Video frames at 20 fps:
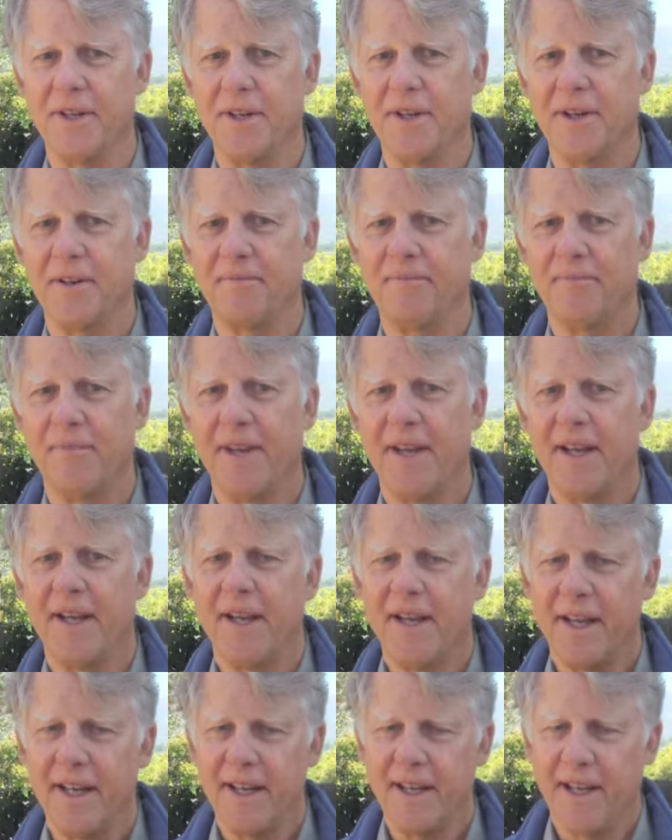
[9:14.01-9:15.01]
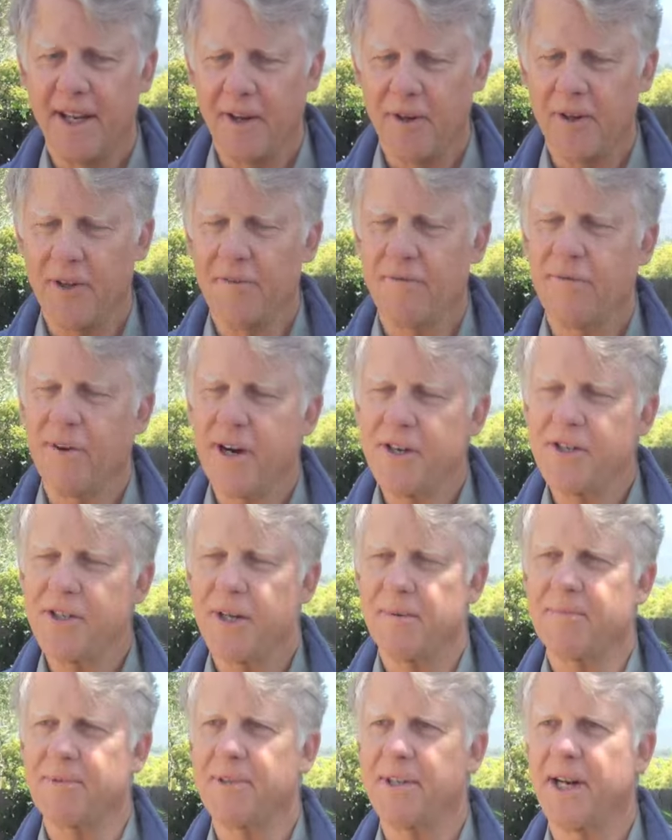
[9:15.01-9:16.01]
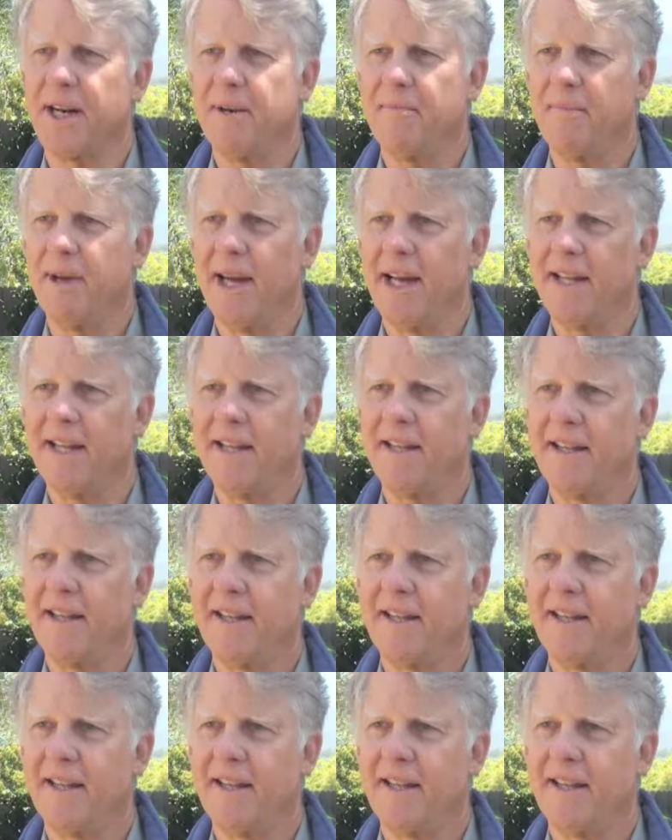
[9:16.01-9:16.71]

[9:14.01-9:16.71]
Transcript: not only the friendships that I made,